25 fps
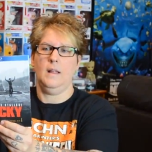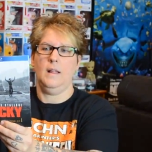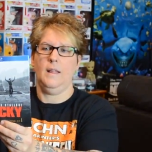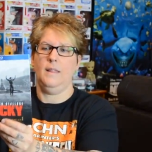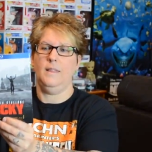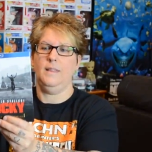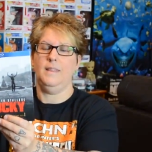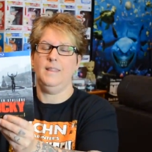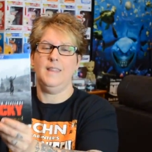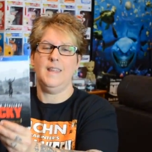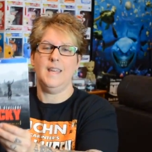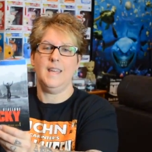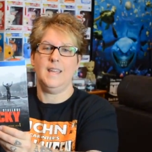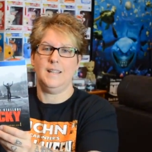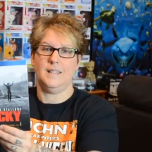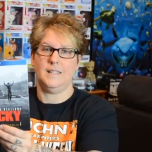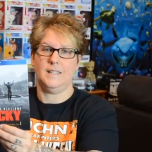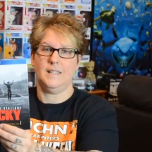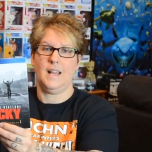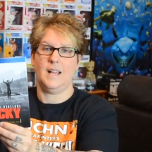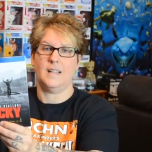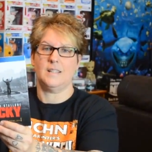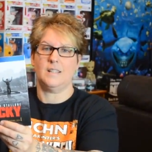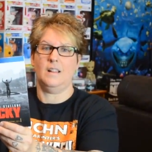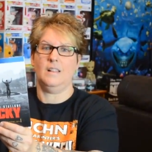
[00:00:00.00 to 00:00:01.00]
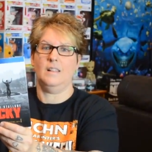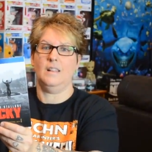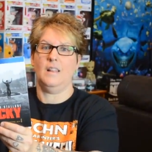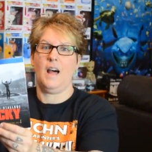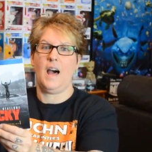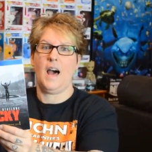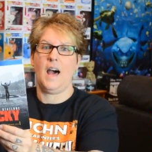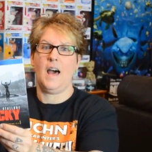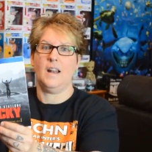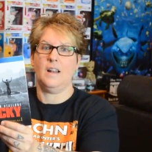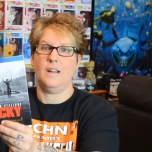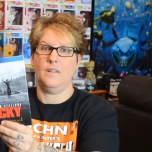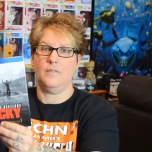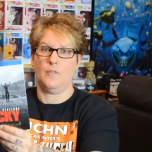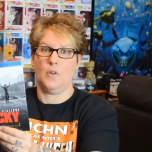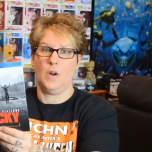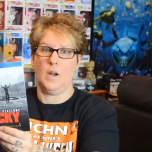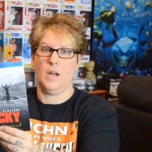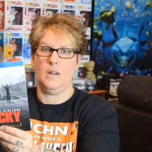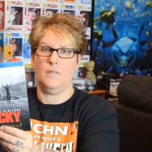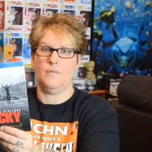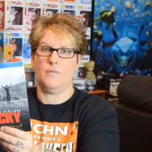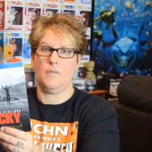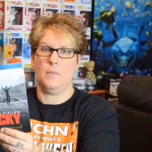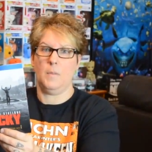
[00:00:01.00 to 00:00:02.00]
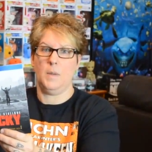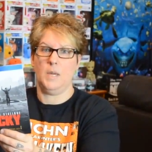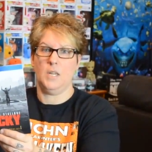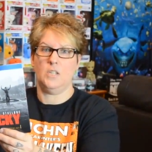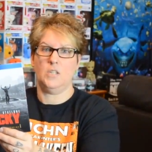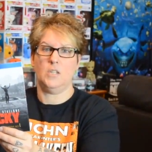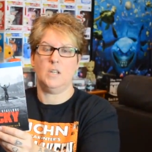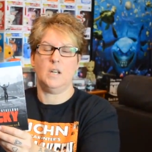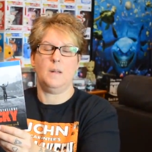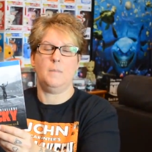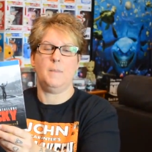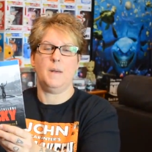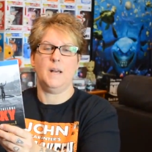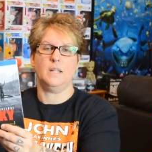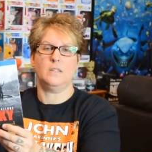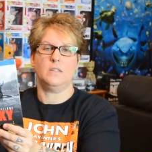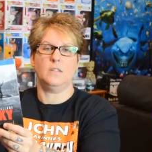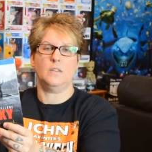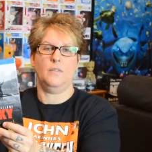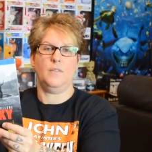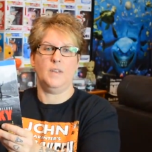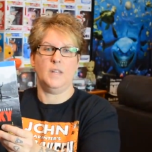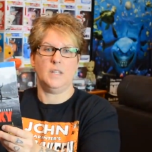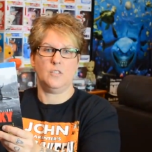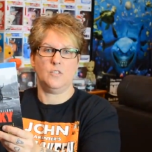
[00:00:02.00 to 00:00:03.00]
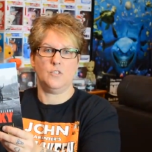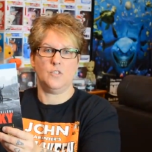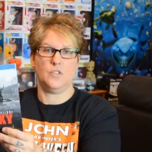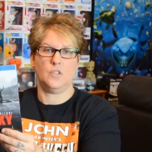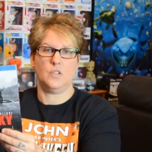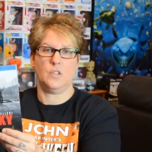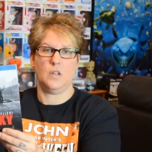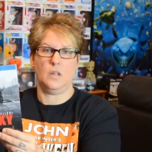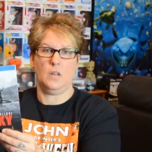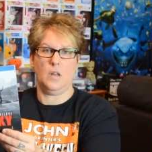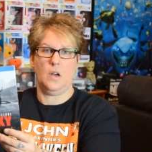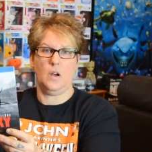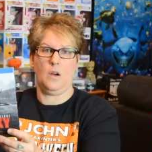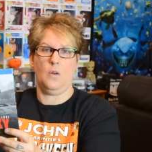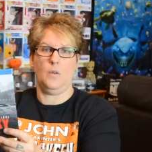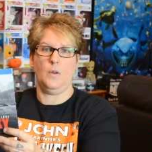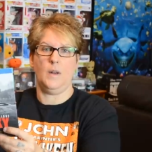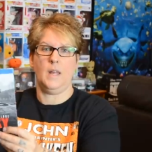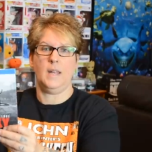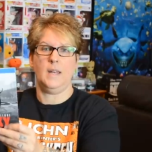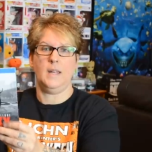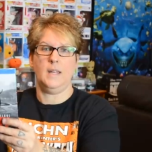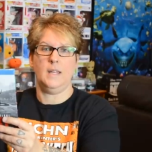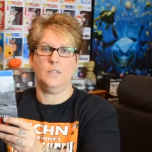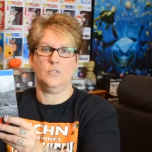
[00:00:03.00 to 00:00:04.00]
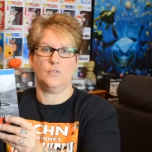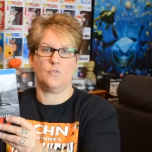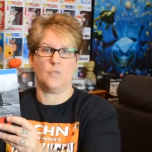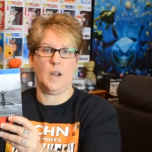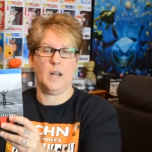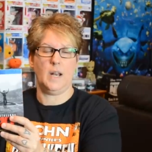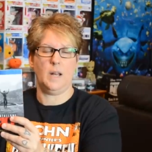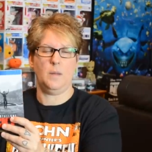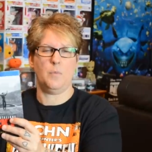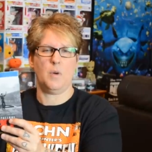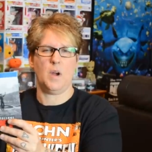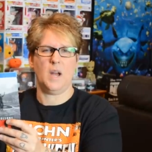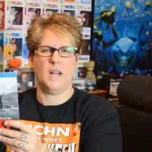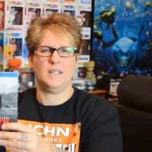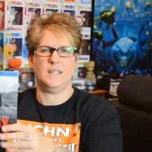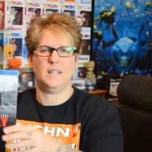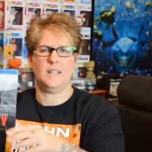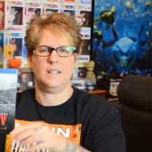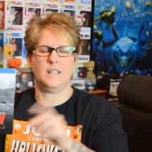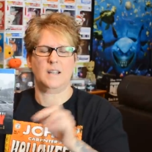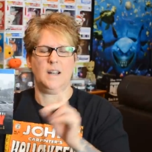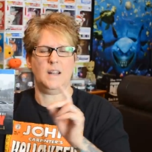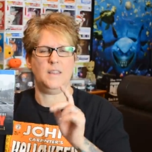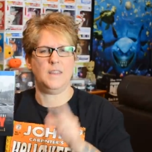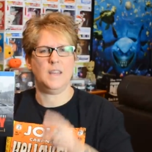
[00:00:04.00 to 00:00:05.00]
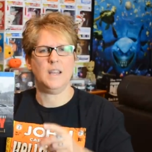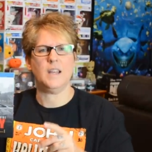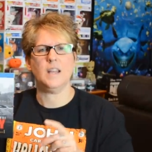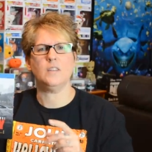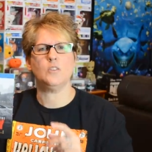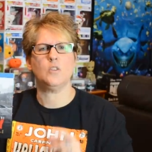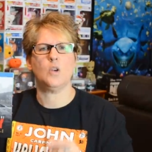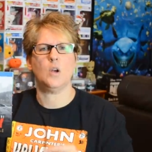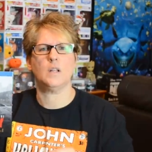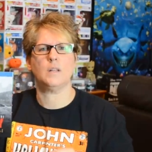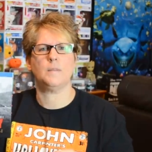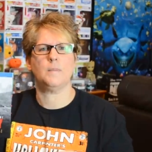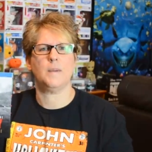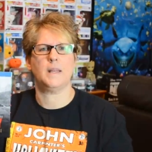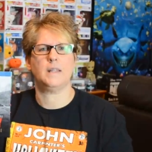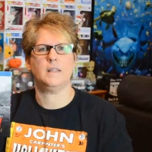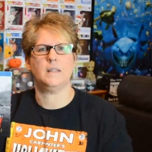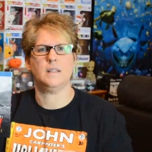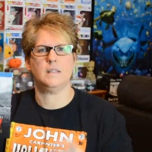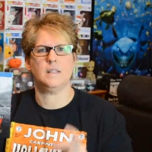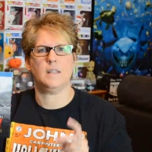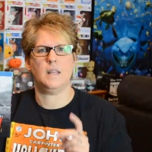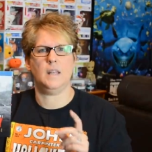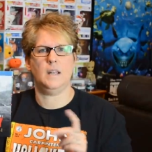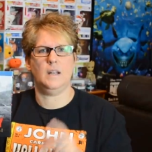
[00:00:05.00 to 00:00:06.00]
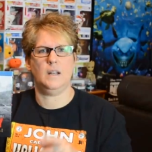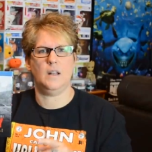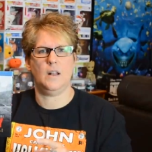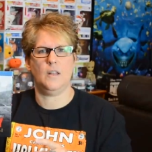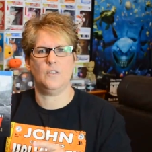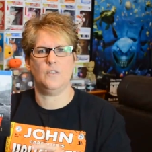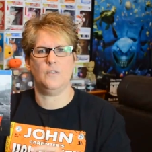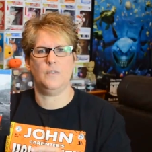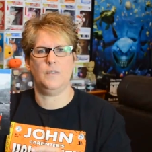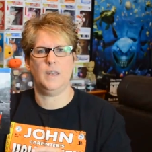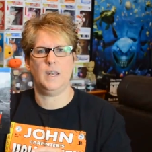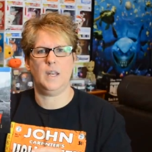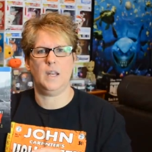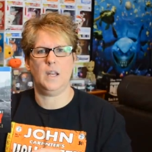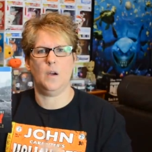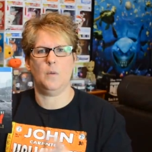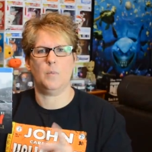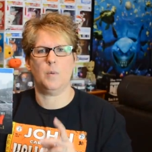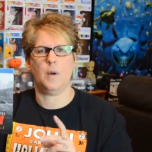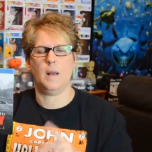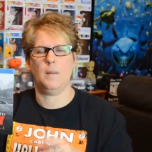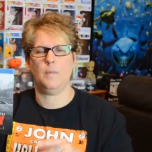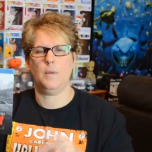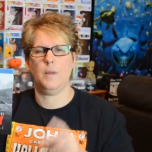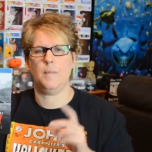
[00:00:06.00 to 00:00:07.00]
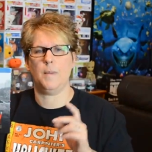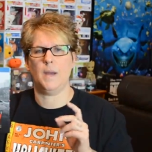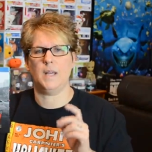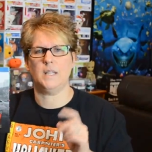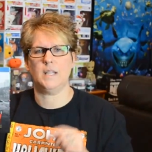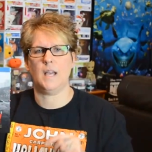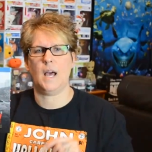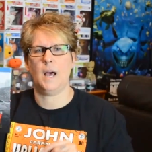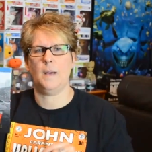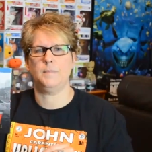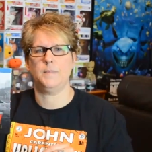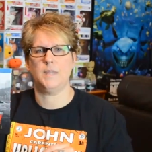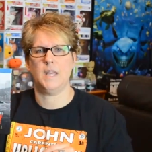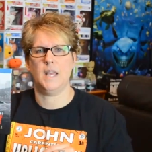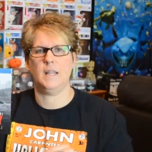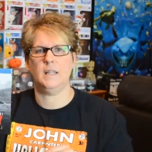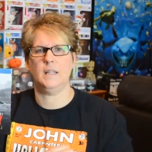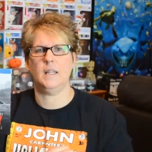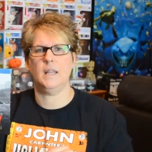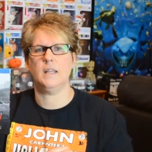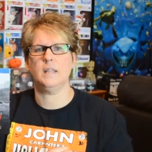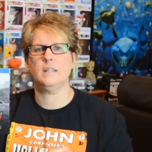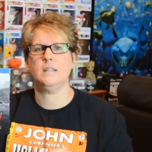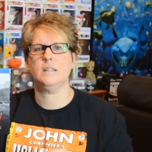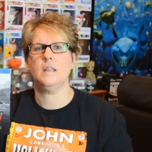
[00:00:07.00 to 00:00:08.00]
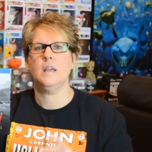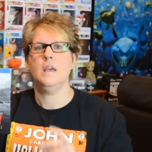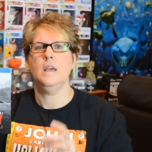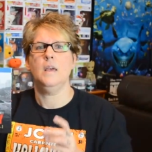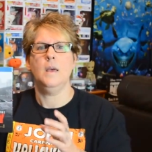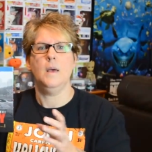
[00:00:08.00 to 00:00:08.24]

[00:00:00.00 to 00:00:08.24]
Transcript: This has a lot of great information about Sylvester Stallone and his writing process, and I think I talked about this in another video, probably my top 10 list,